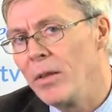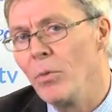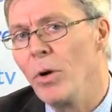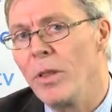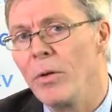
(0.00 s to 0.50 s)

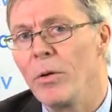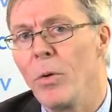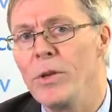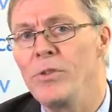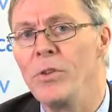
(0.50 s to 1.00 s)
that one of the
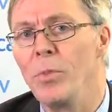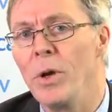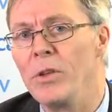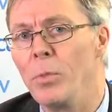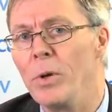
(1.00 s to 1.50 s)
questions
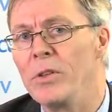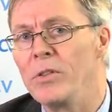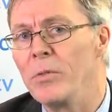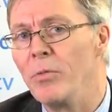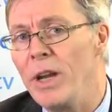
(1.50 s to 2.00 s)
was
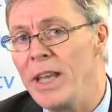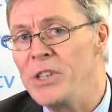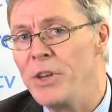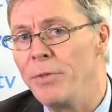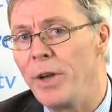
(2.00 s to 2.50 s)
was
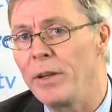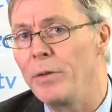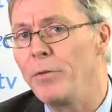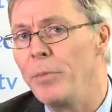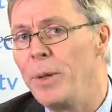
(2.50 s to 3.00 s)
radiation
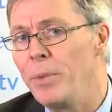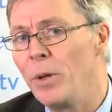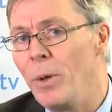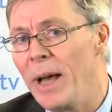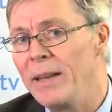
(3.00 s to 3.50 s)
effective for
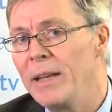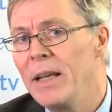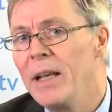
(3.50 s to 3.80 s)
people who had